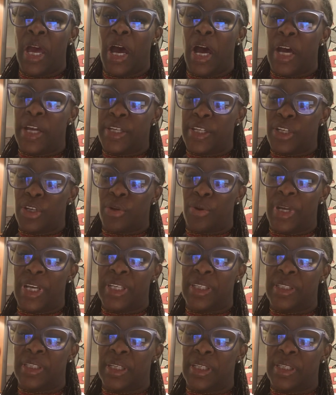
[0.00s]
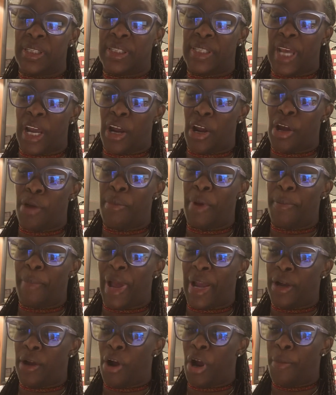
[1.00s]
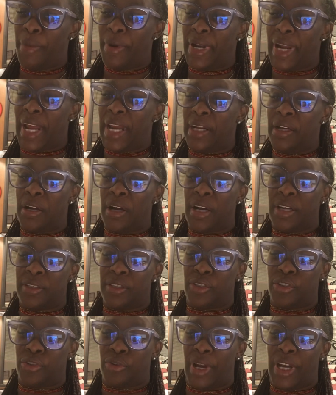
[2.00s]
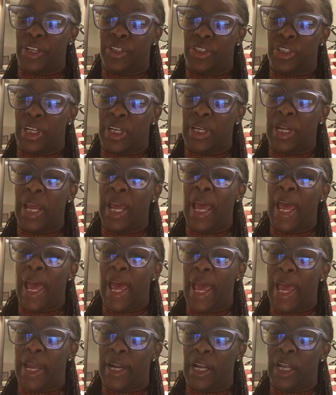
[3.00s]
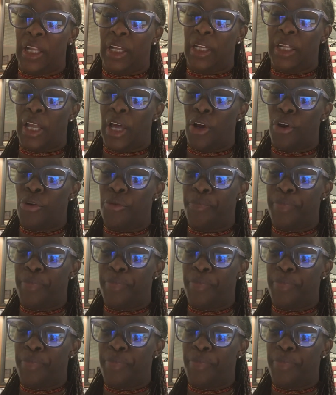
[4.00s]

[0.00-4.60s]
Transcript: a decreased serum bicarbonate concentration, and a low